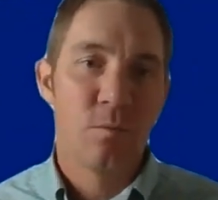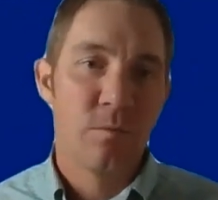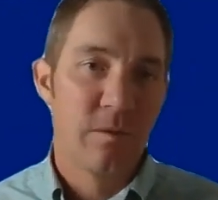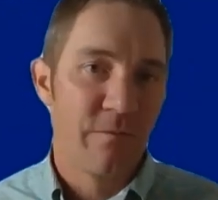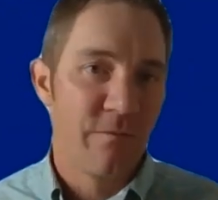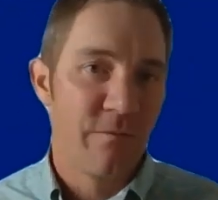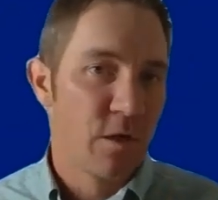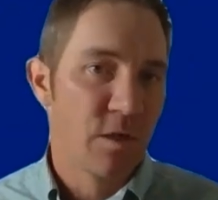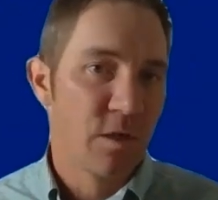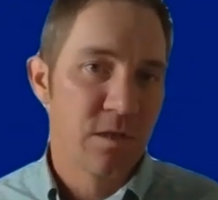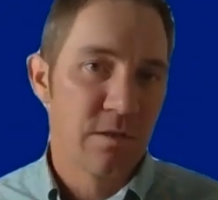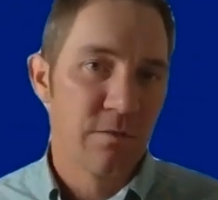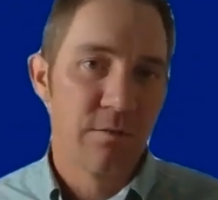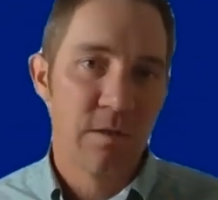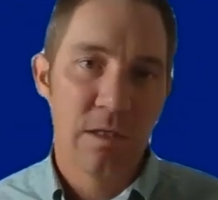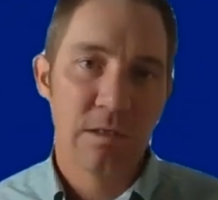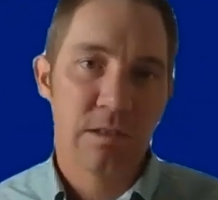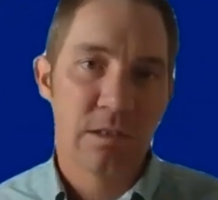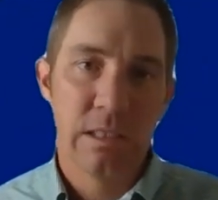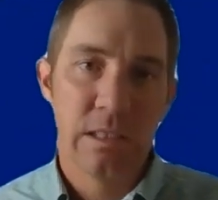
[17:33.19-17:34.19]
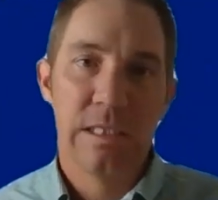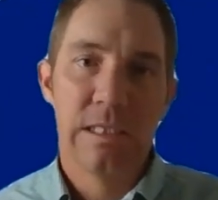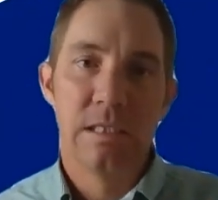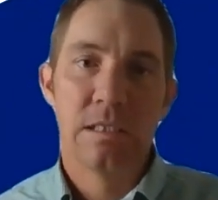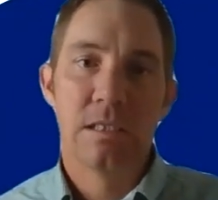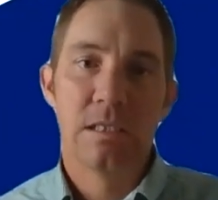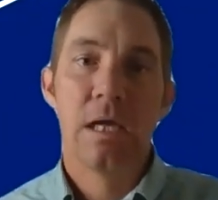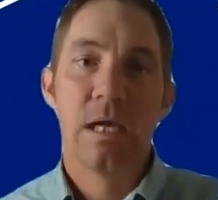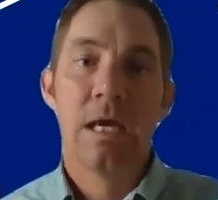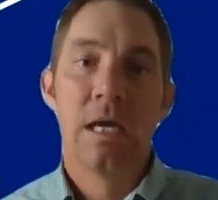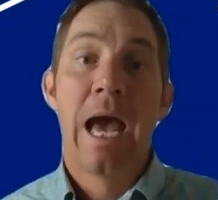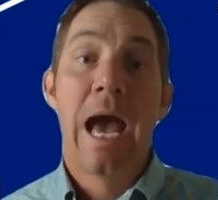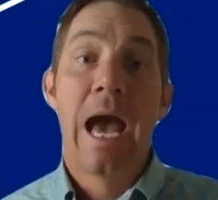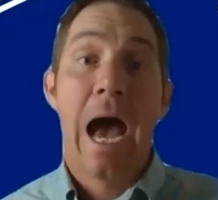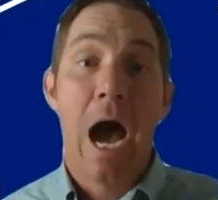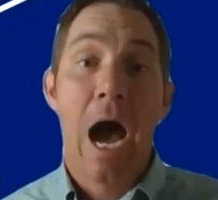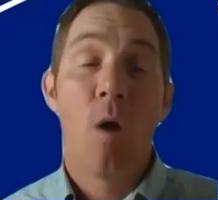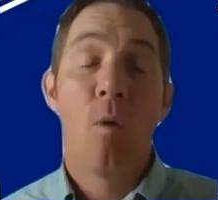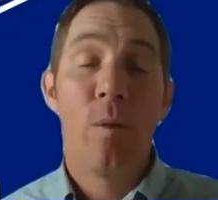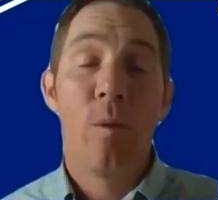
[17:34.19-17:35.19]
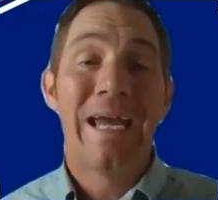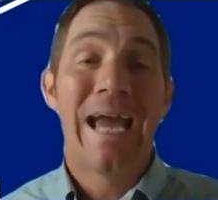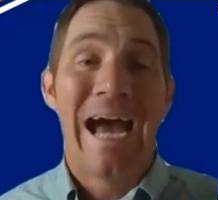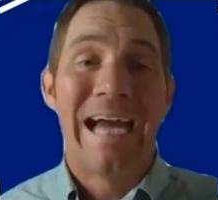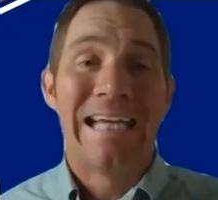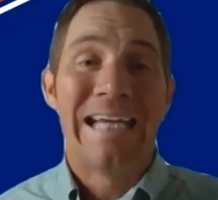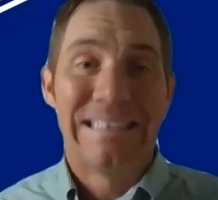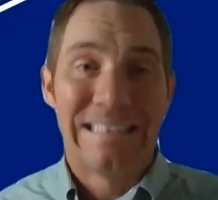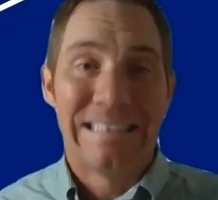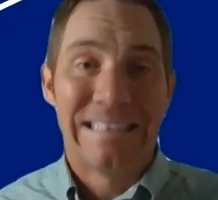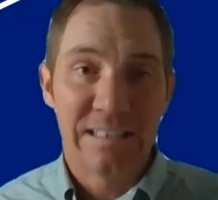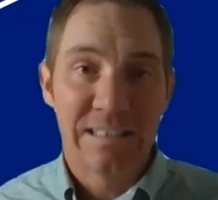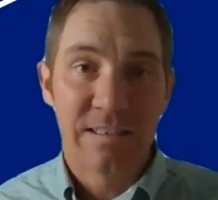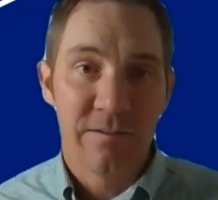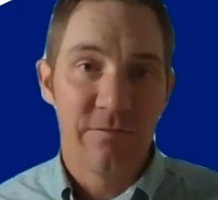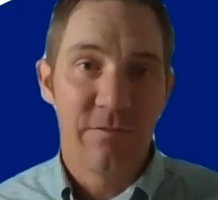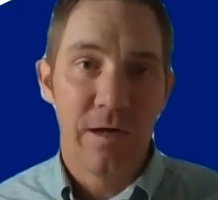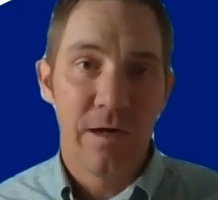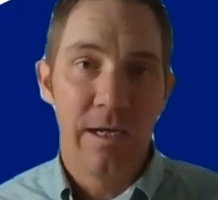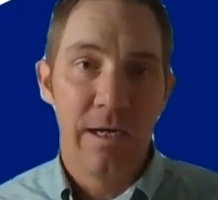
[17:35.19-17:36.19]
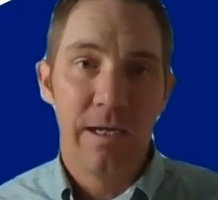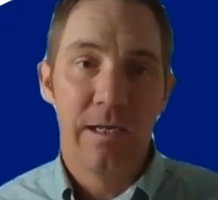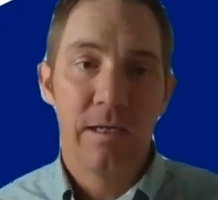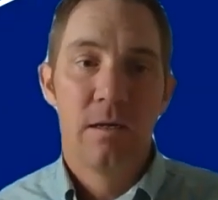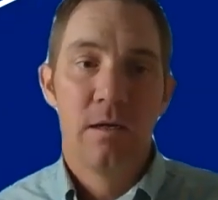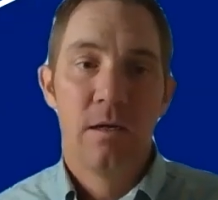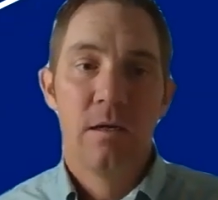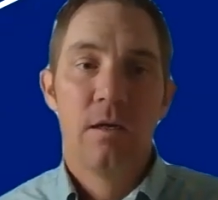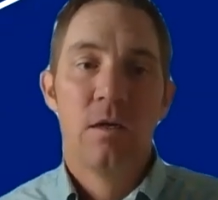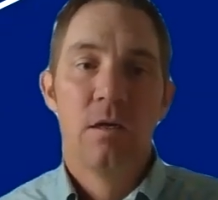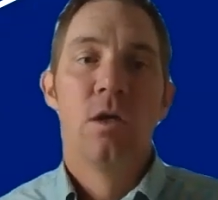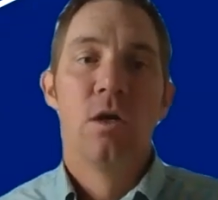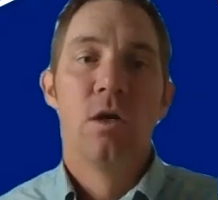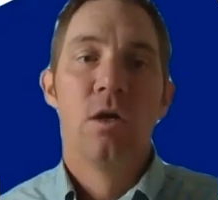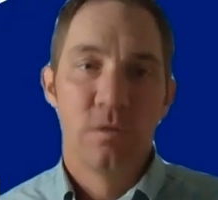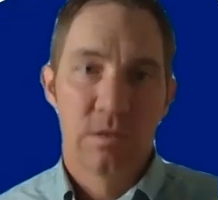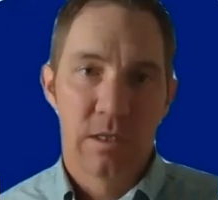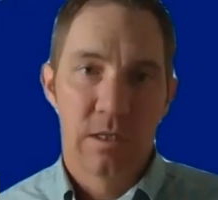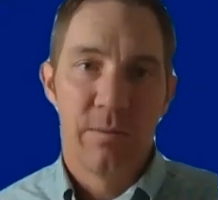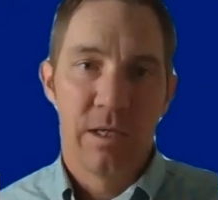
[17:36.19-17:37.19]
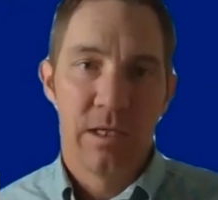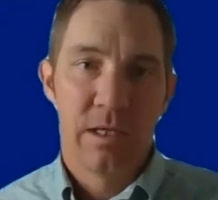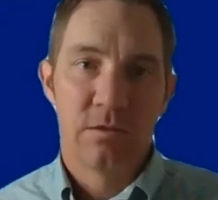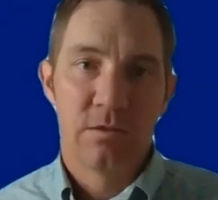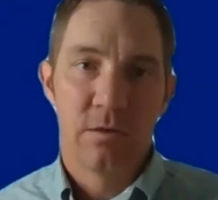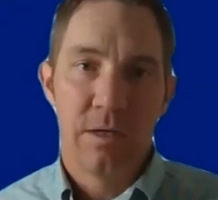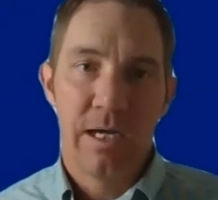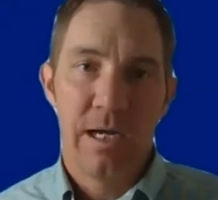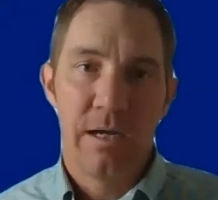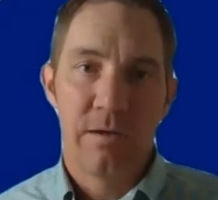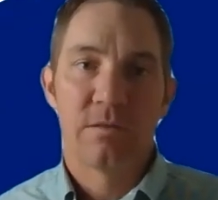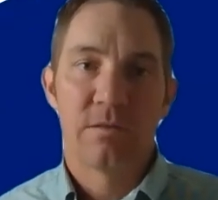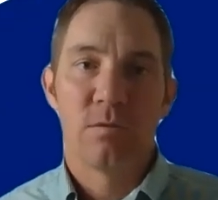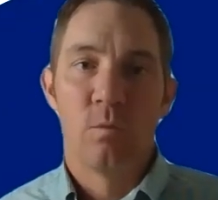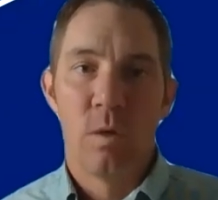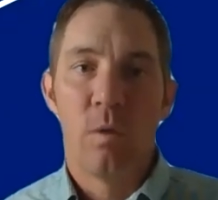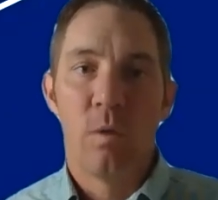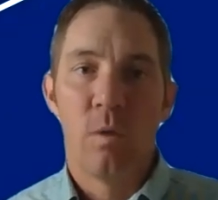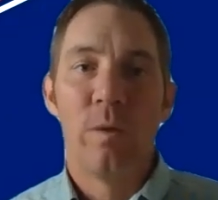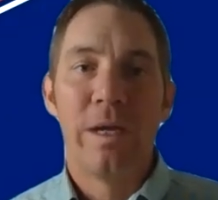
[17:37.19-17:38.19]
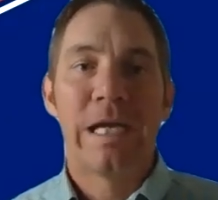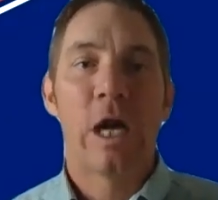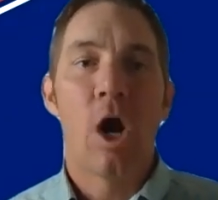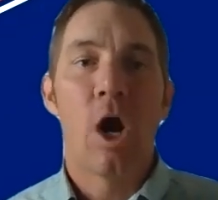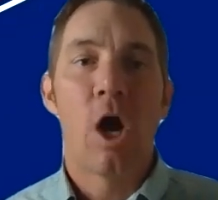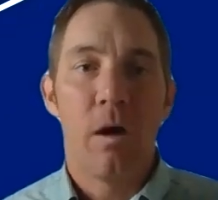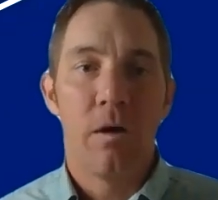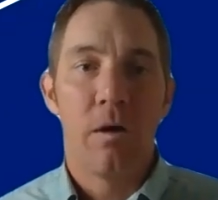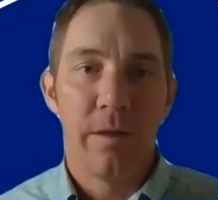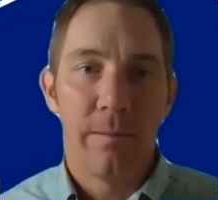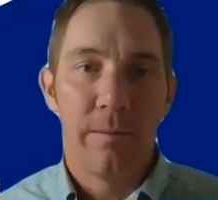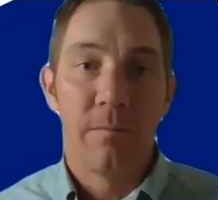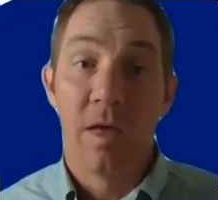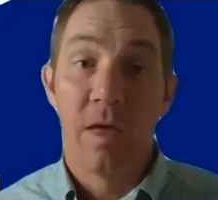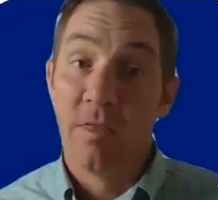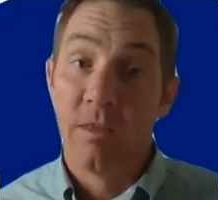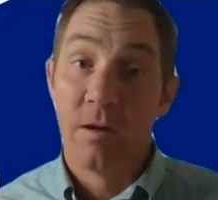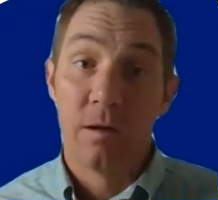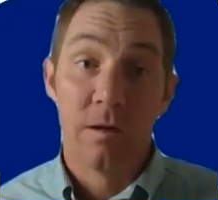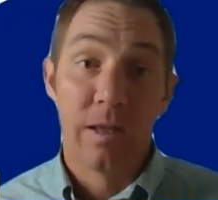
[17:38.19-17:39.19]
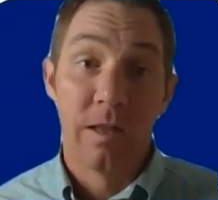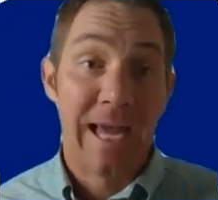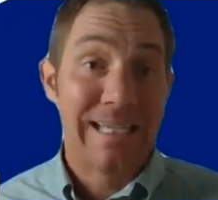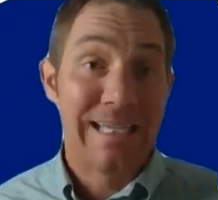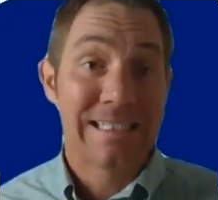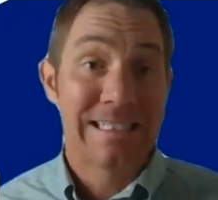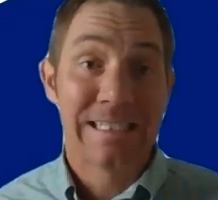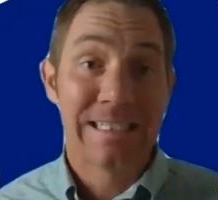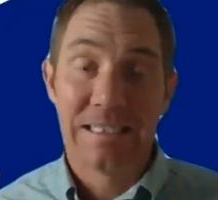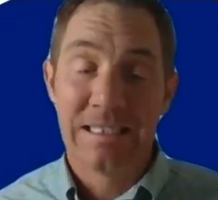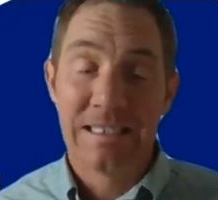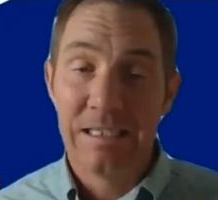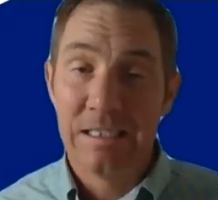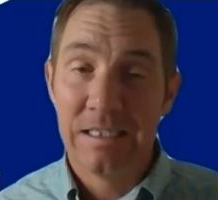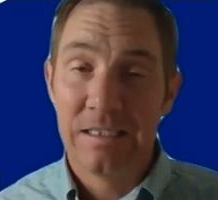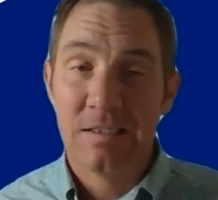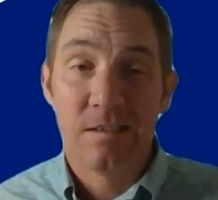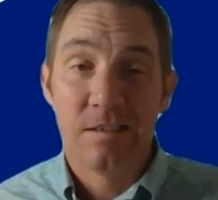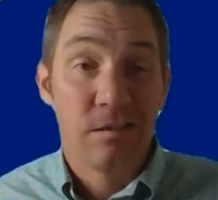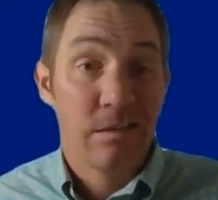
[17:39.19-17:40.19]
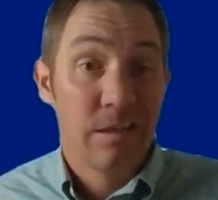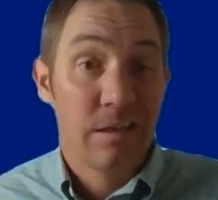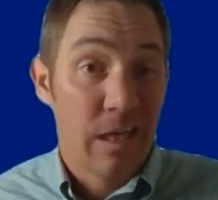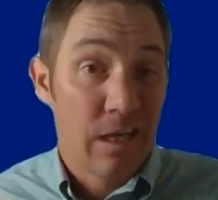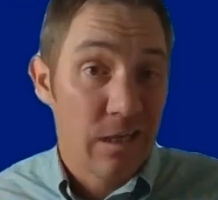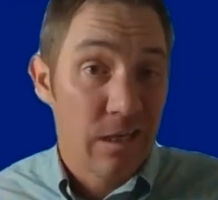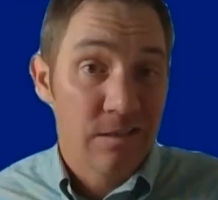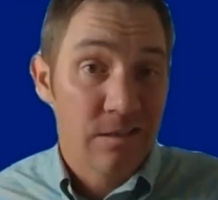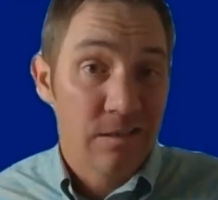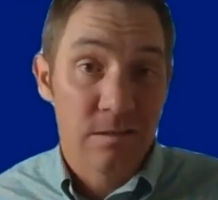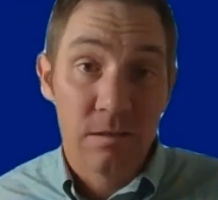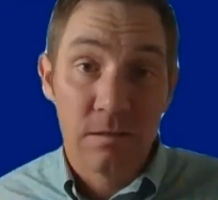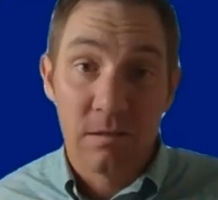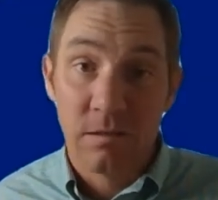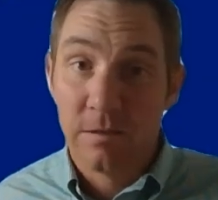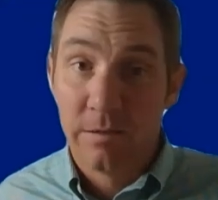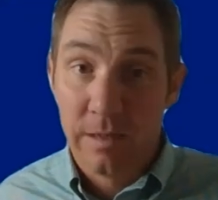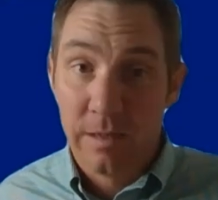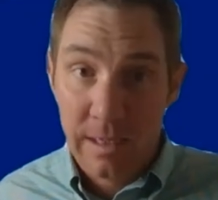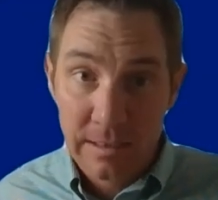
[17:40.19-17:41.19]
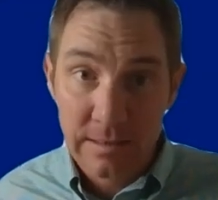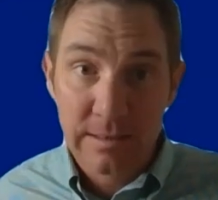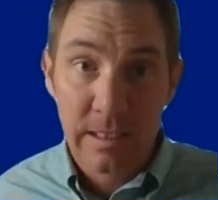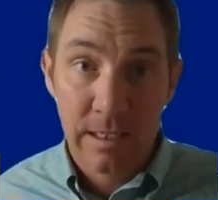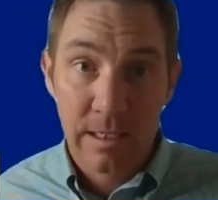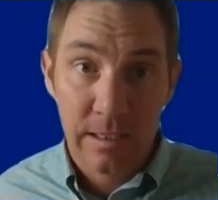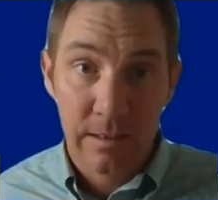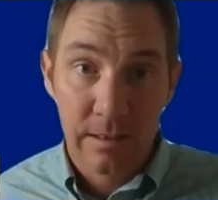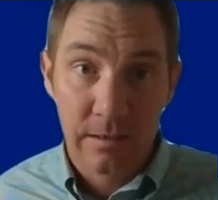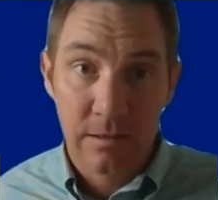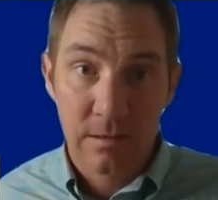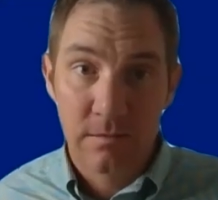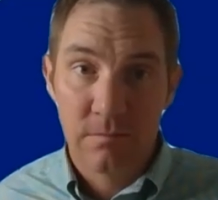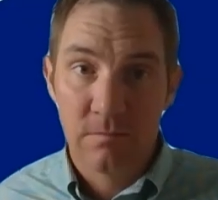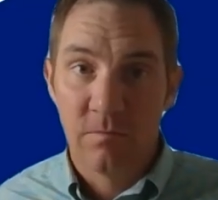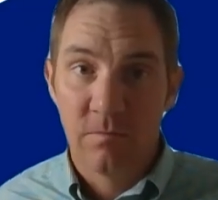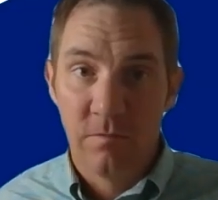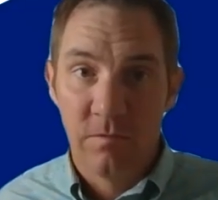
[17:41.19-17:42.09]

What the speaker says: The first of which is how we identify who's coming into our house, what we call them. They're licensees, they're guests, they're not tenants.